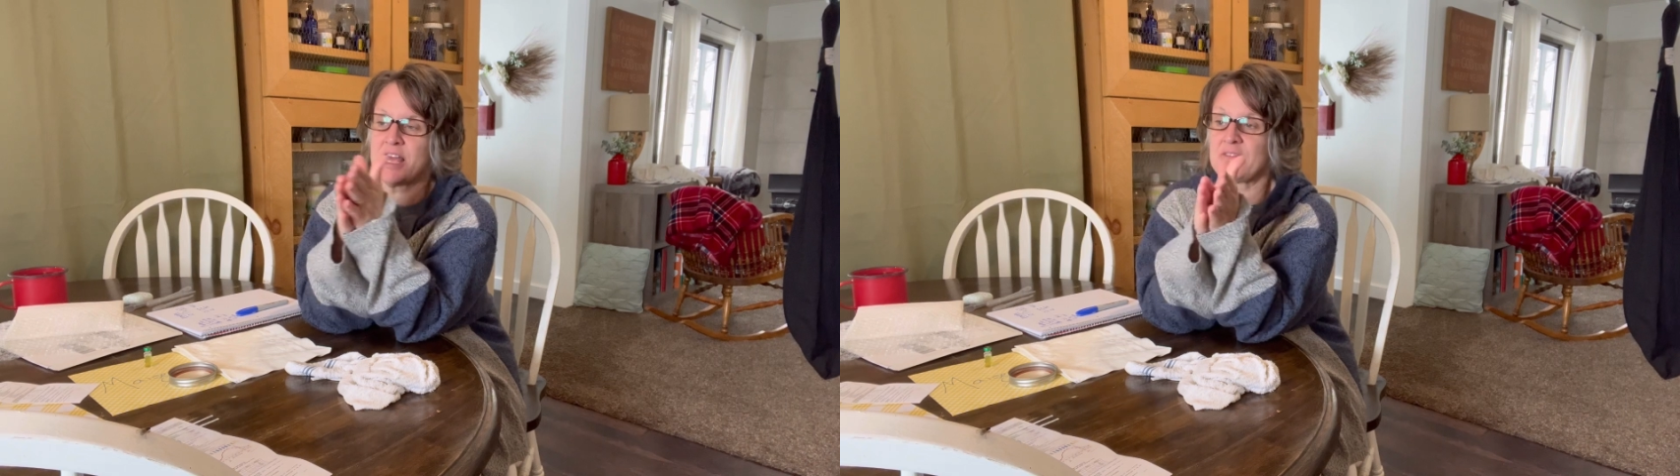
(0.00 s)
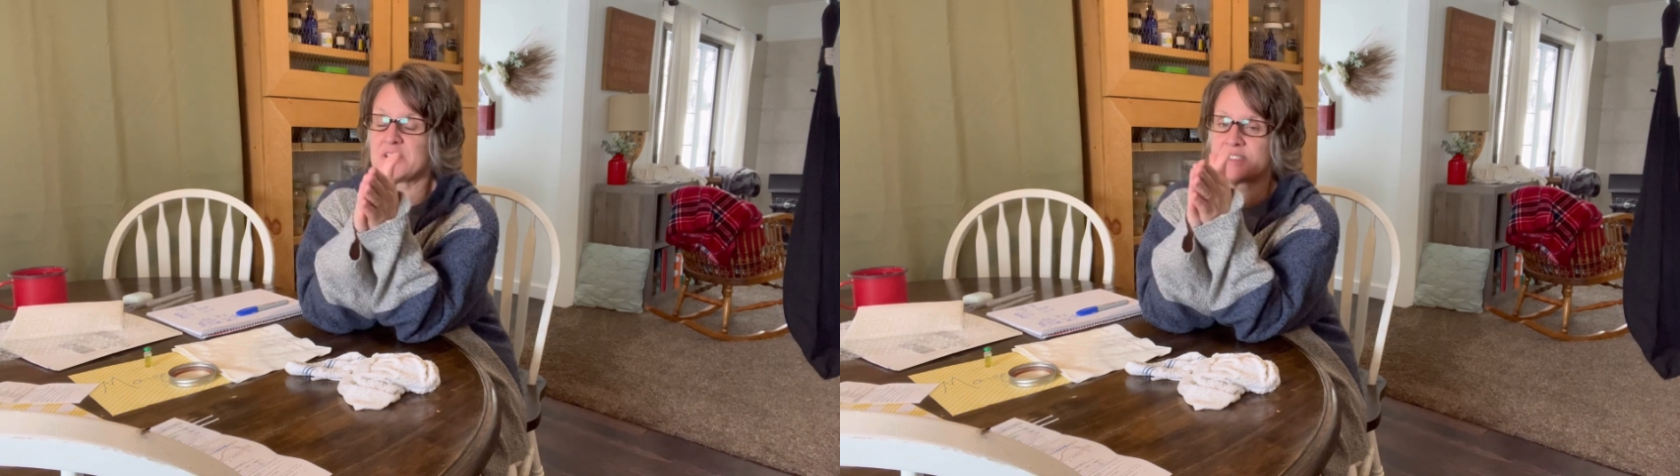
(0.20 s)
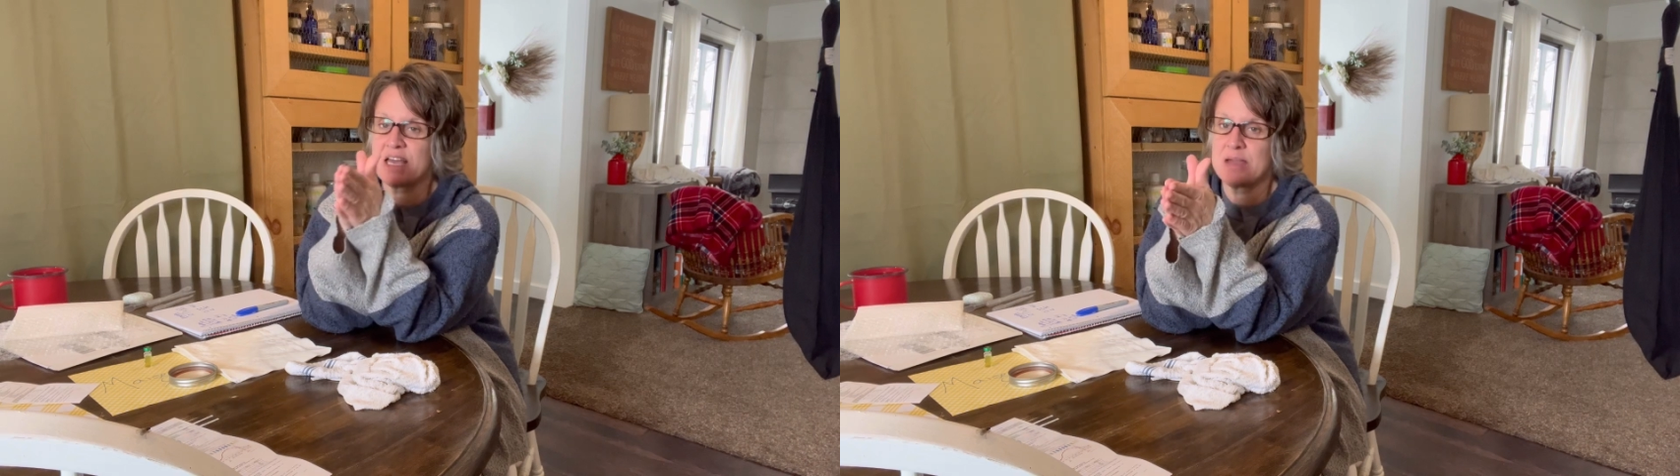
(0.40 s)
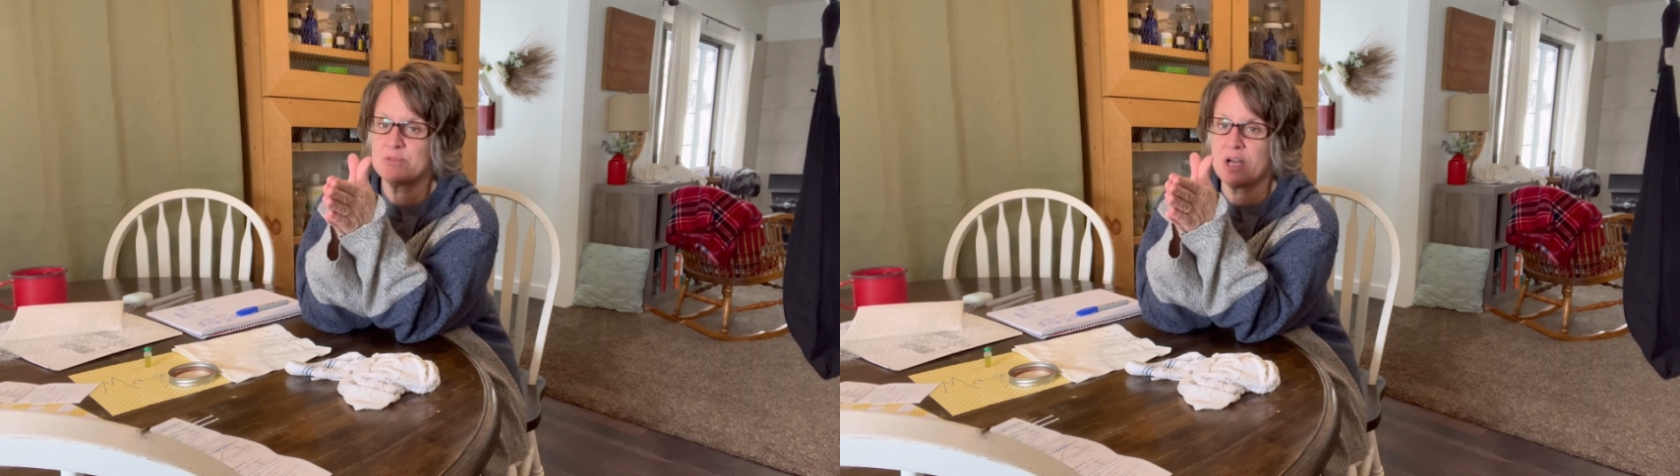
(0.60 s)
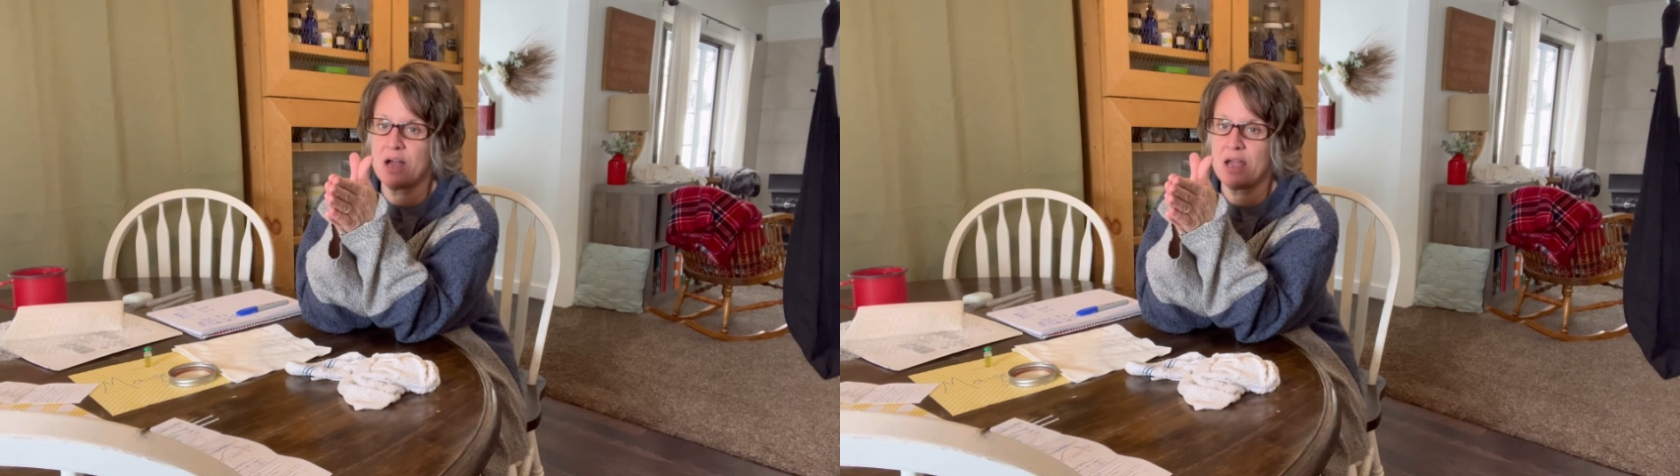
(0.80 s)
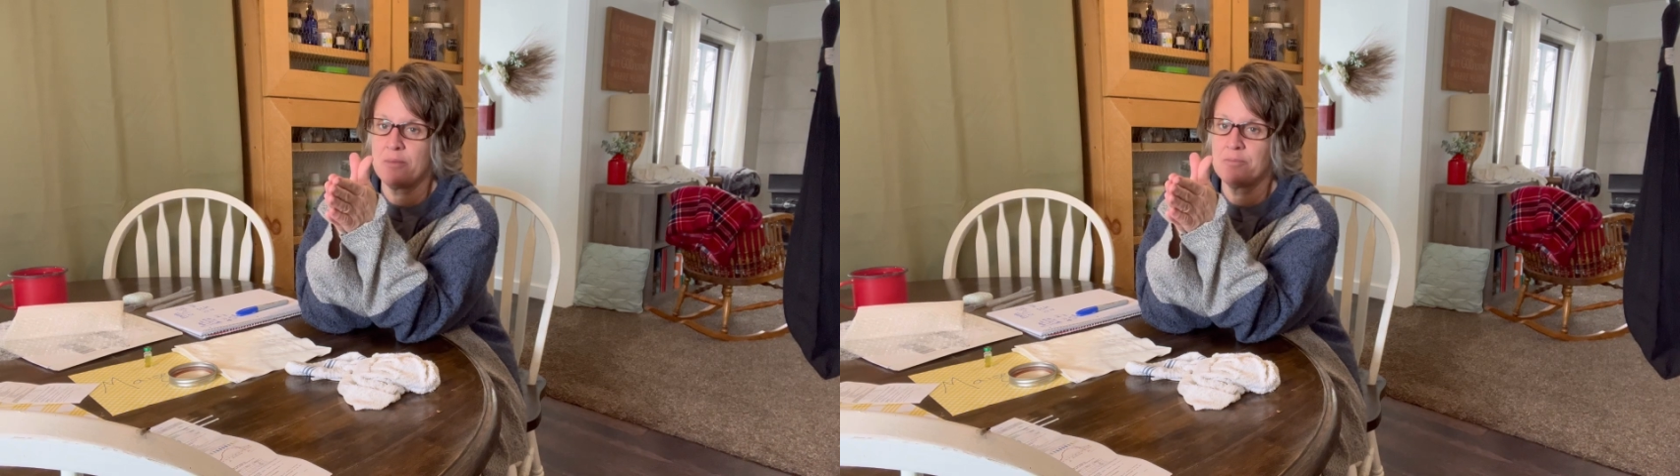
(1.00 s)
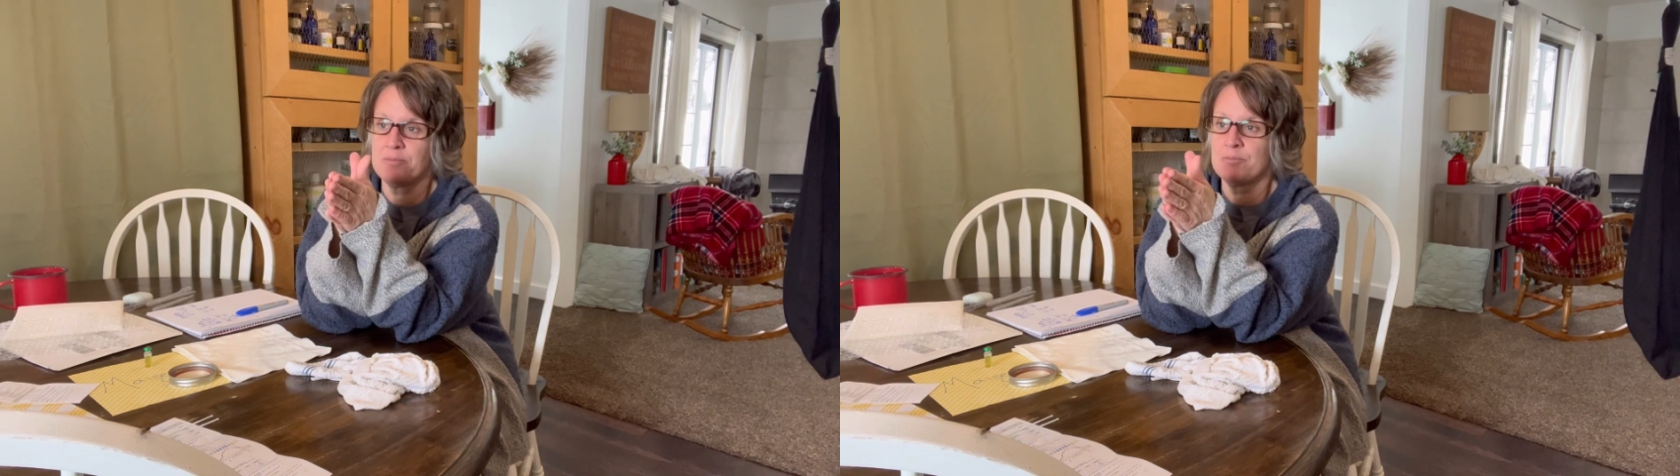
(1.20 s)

at the same time